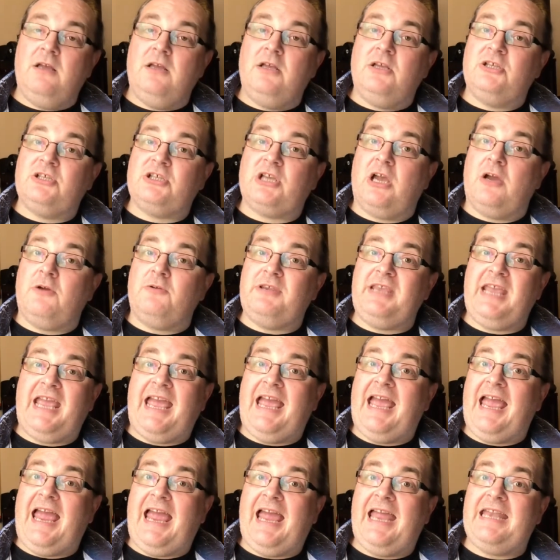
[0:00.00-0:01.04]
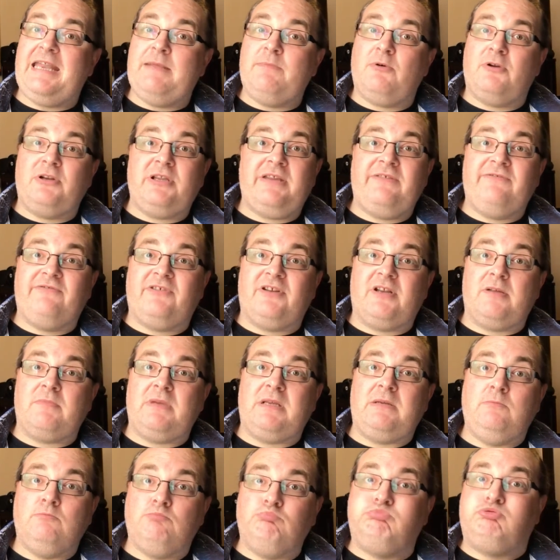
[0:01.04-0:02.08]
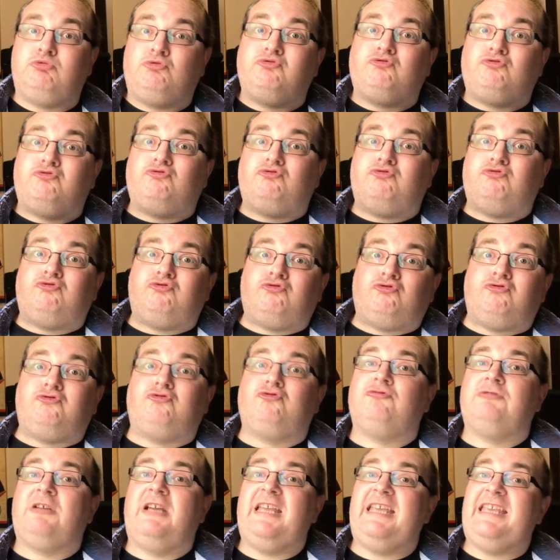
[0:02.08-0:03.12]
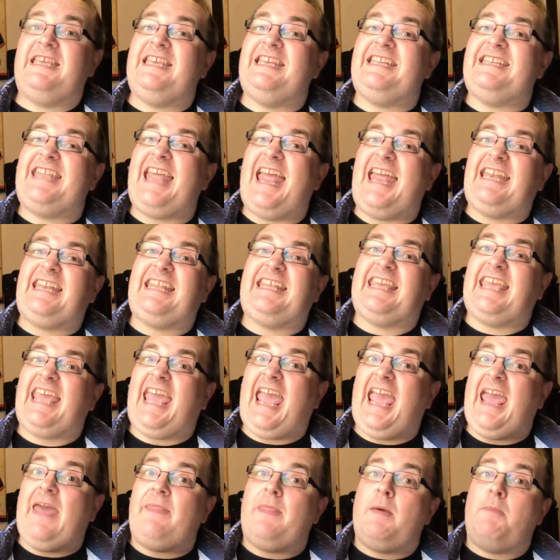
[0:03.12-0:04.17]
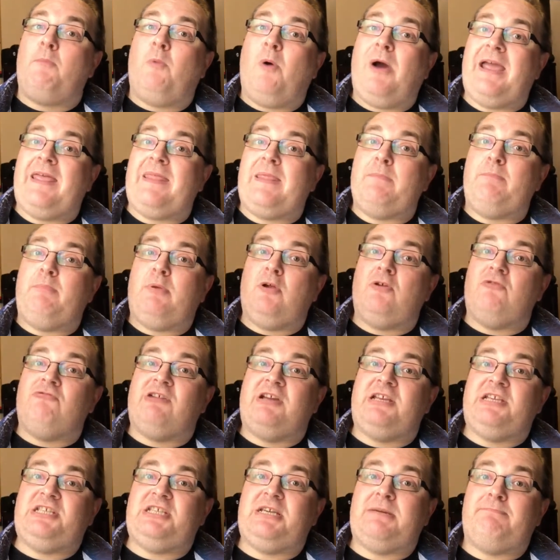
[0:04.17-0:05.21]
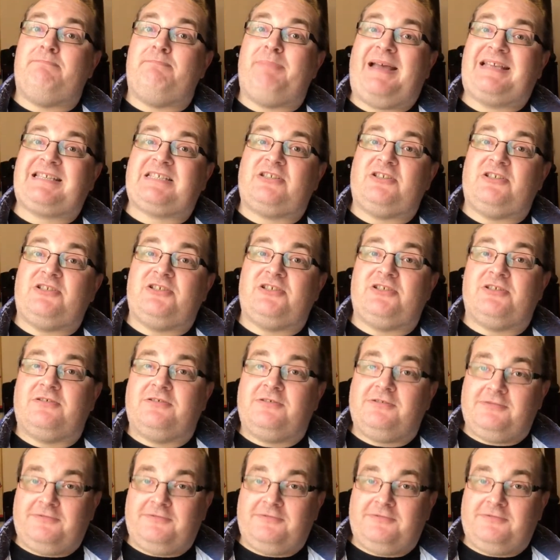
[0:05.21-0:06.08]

So yeah, anybody in front of me, you're dead. Get out of the way of the Blu-rays, you bastards.